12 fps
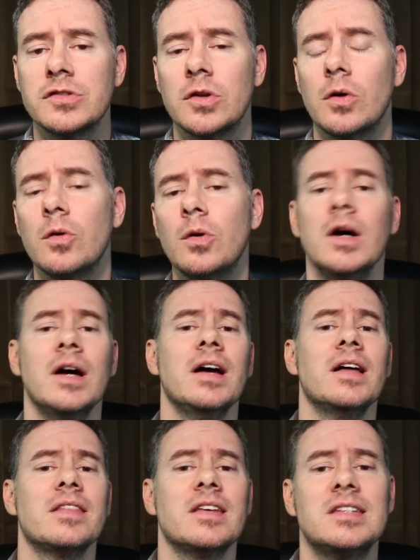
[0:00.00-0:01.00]
So
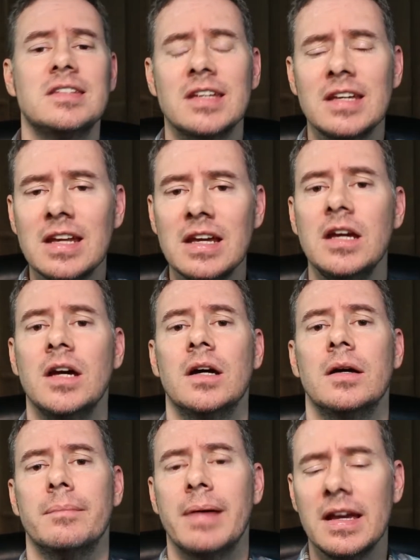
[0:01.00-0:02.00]
the city,
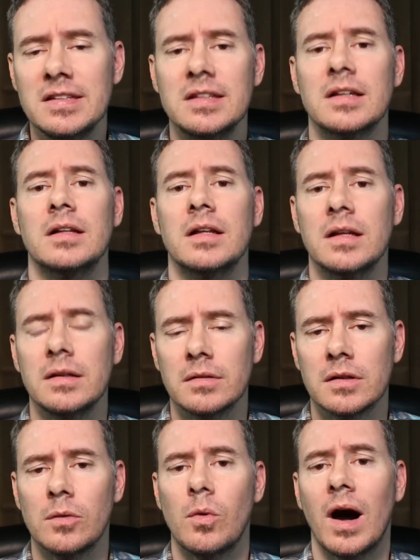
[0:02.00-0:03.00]
basically
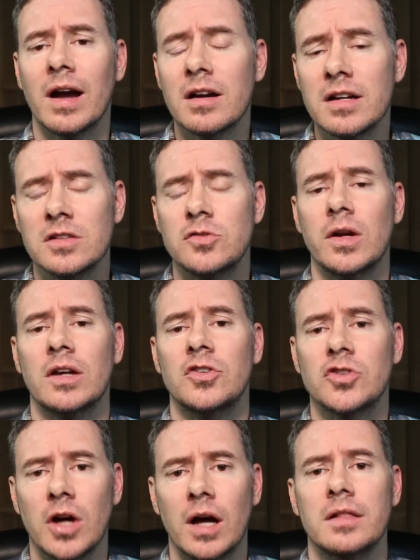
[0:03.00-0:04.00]
the water district,
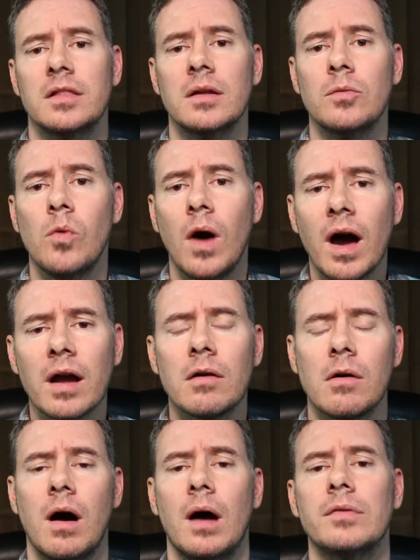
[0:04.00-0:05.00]
shut the
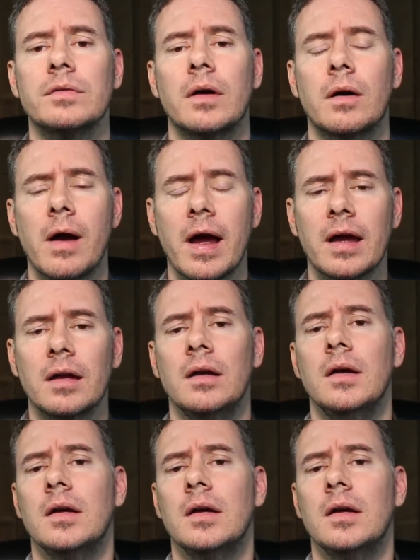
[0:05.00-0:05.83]
water off, all right?